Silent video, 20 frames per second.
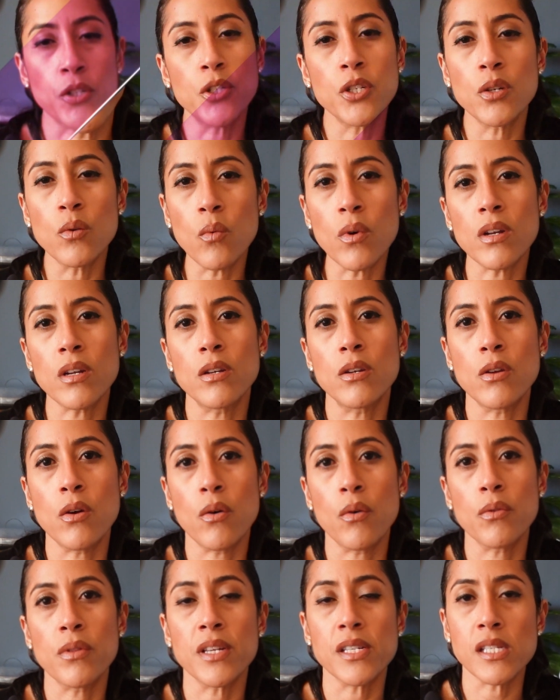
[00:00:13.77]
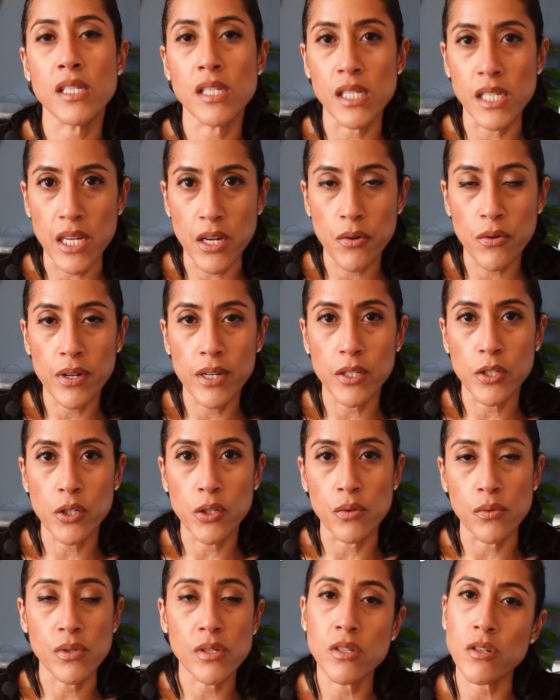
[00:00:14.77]
Do you want to know the secret
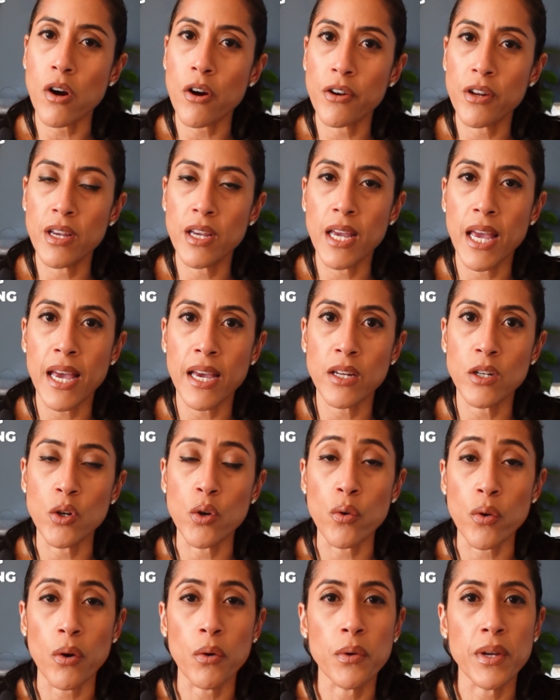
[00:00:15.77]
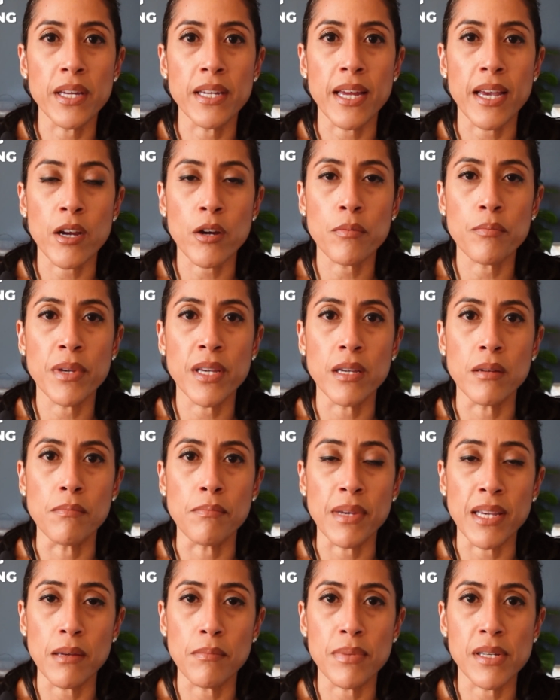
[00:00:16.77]
to starting and growing an
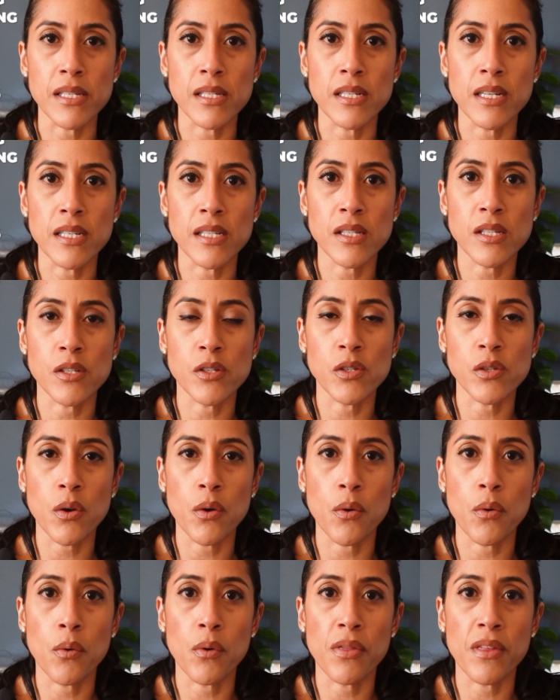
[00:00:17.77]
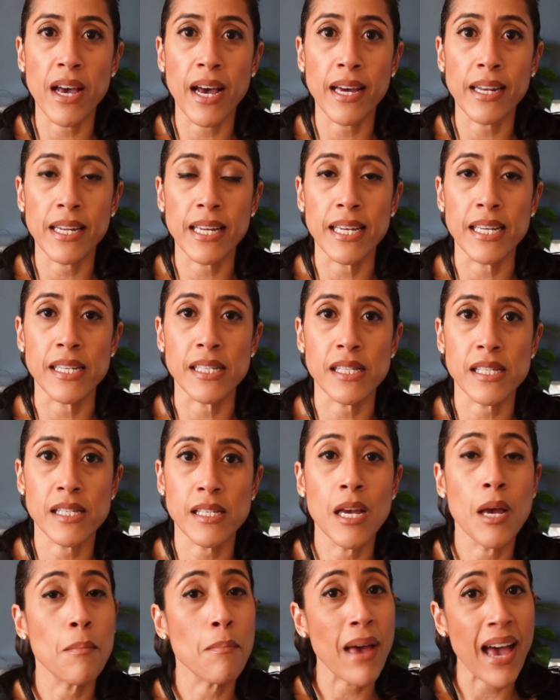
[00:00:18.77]
Airbnb business so that
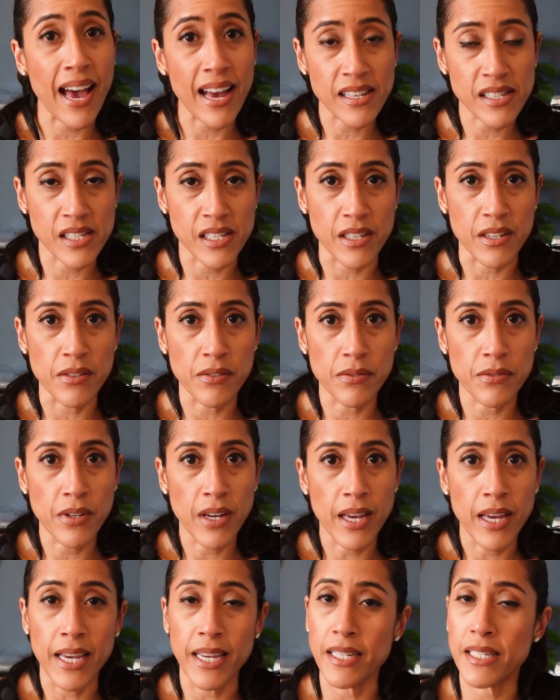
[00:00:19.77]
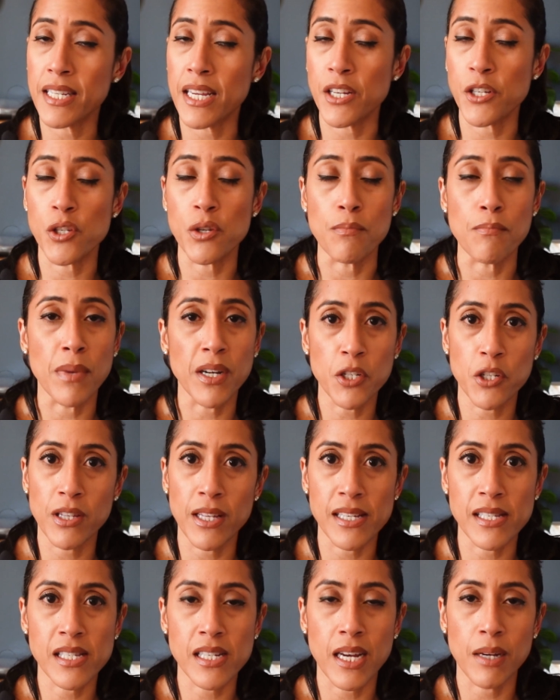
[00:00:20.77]
it's passive, it takes you much
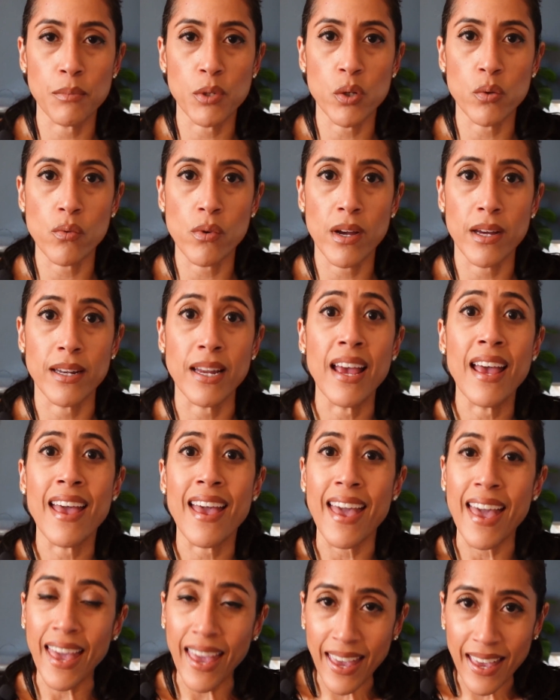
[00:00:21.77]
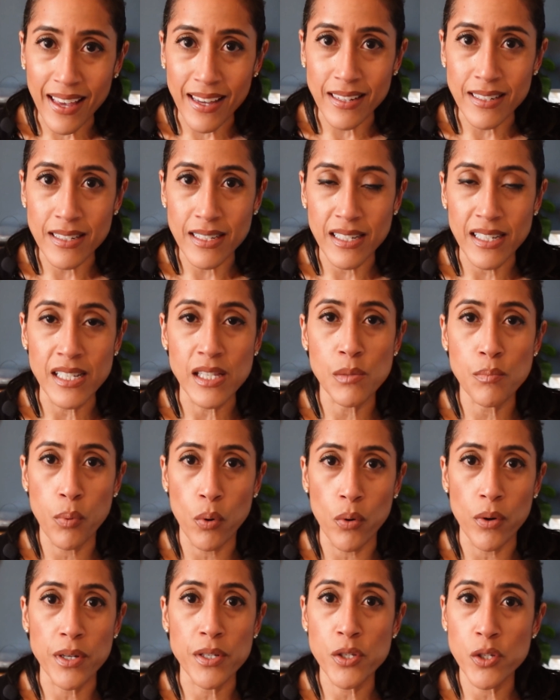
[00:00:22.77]
less time to run, and it's
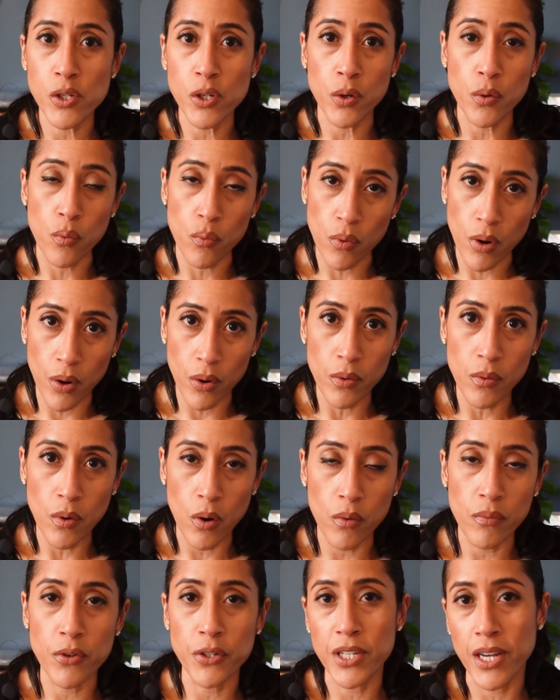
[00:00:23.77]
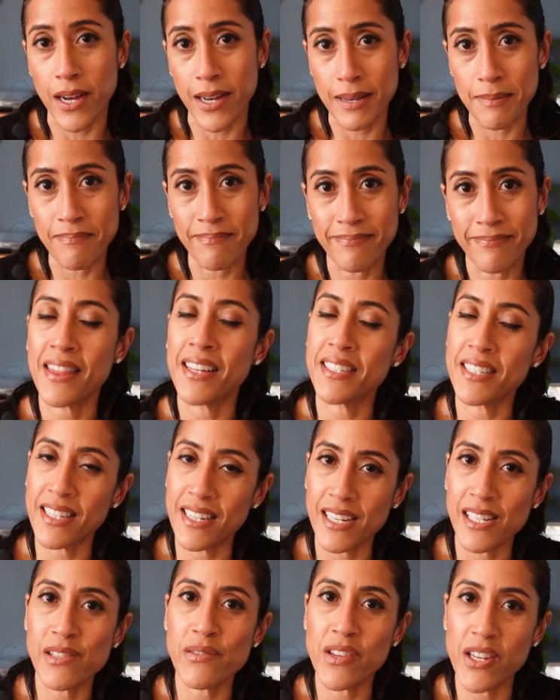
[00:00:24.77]
poised to grow over time? Then
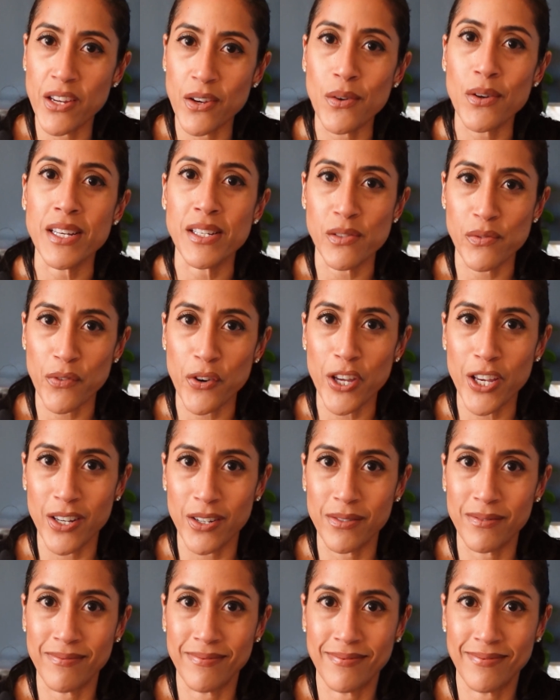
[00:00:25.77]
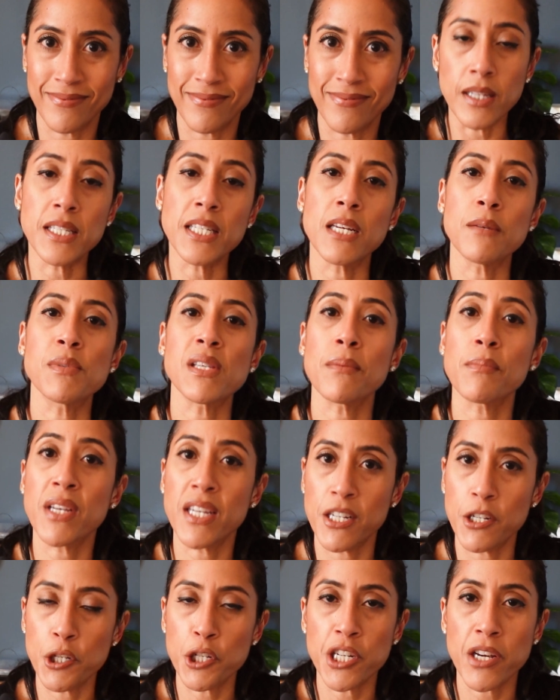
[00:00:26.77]
today's video is for you. The tips I'm
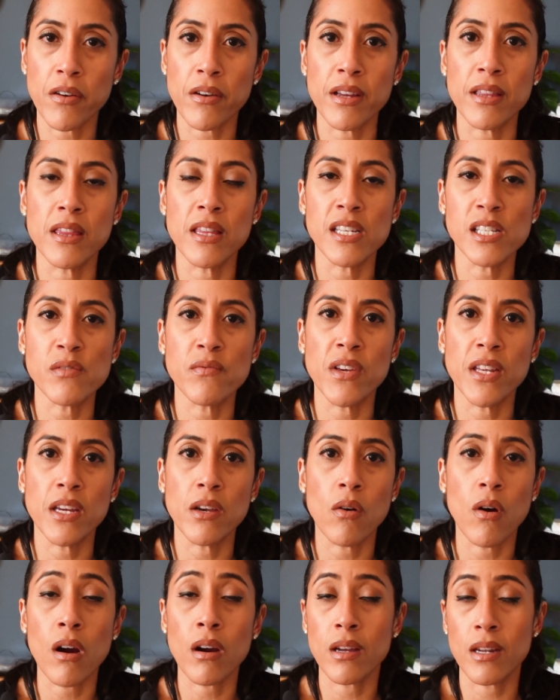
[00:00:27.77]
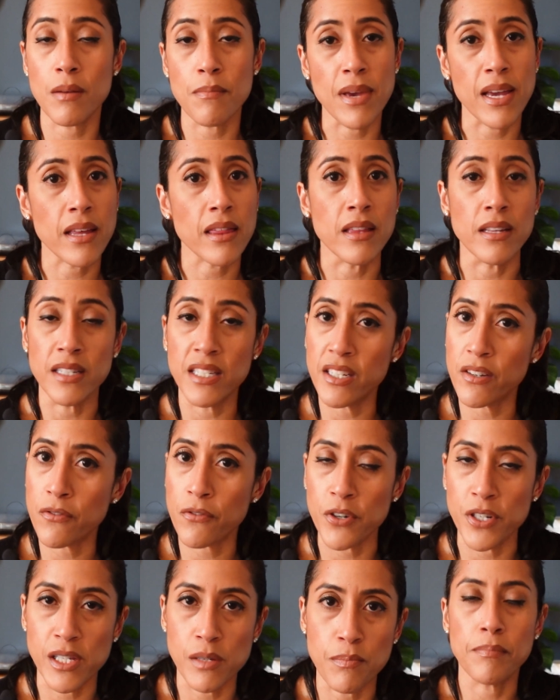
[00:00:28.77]
gonna share in this video are gonna make the
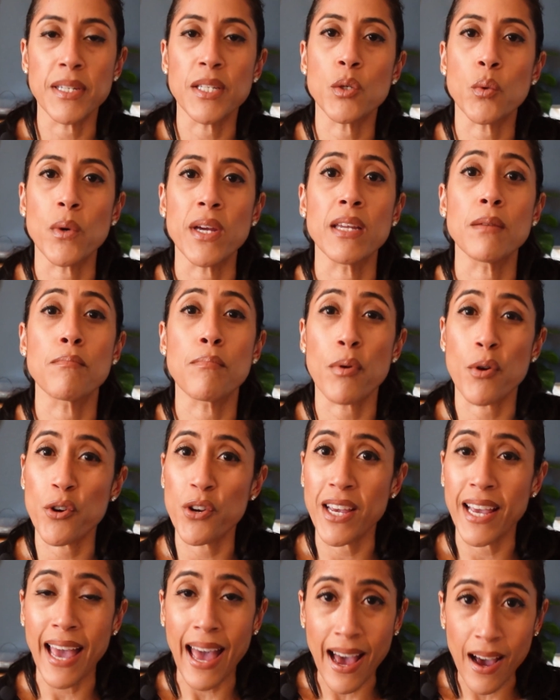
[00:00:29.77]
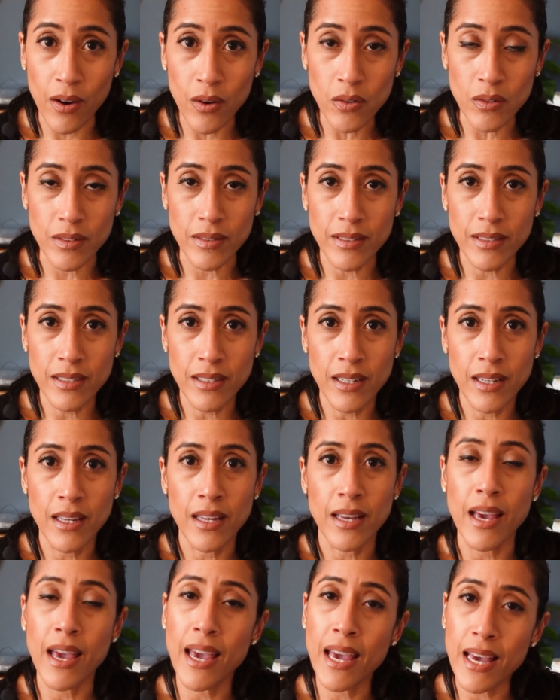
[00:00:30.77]
difference between burning out
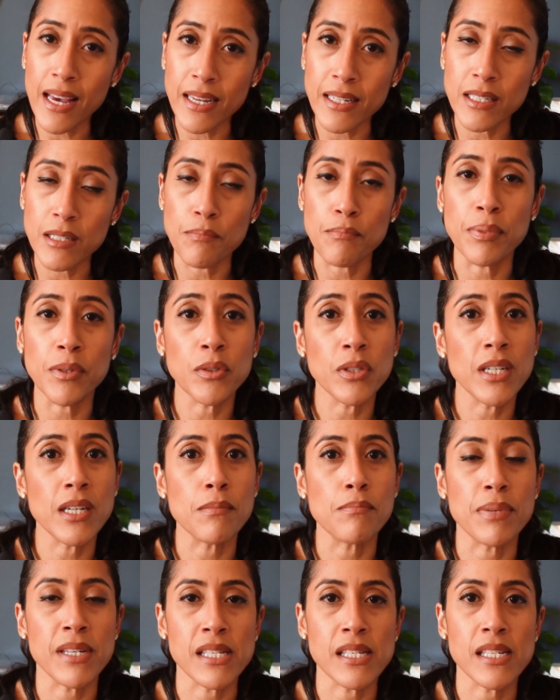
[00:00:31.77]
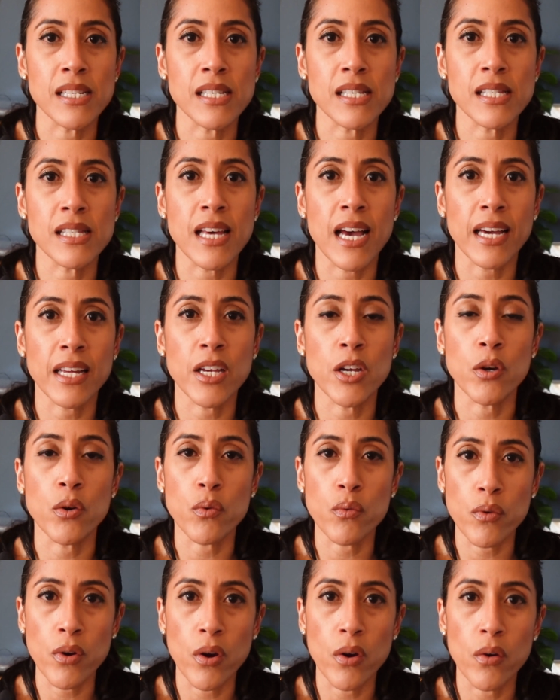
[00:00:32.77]
and building a business that can
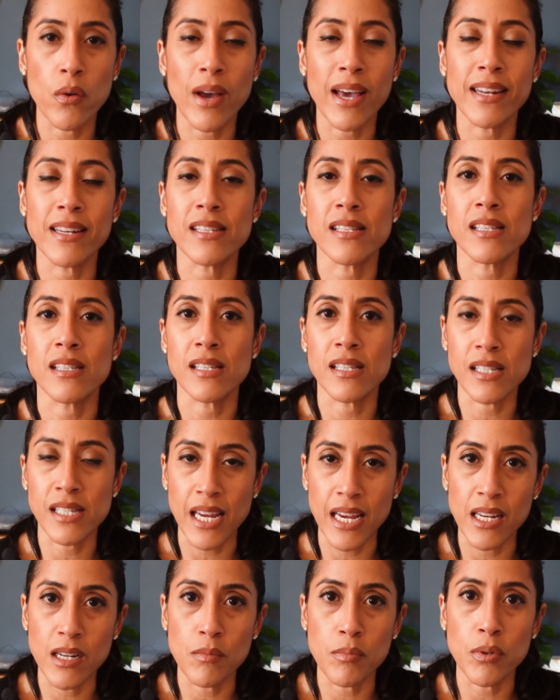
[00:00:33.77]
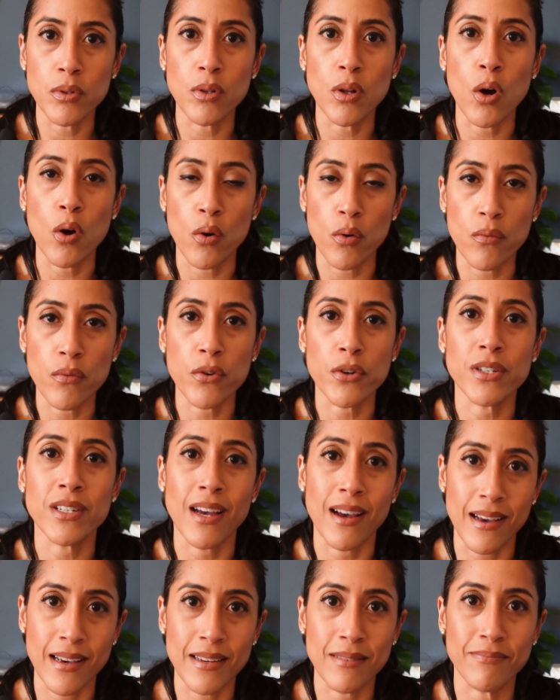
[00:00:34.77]
grow and is sustainable over
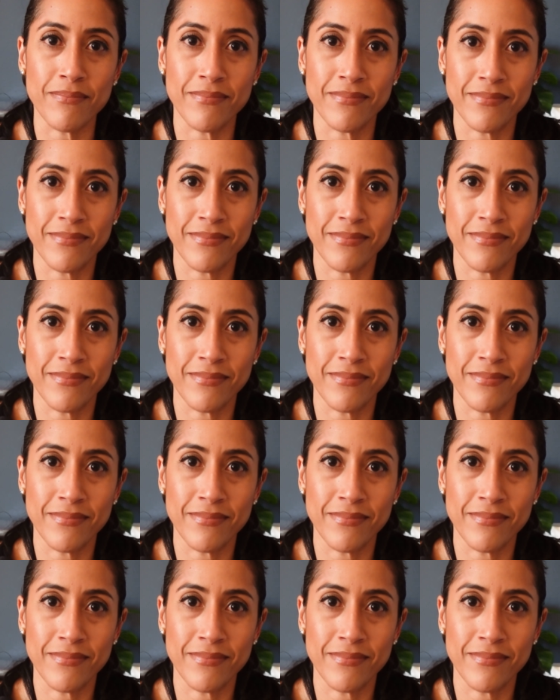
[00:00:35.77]
time.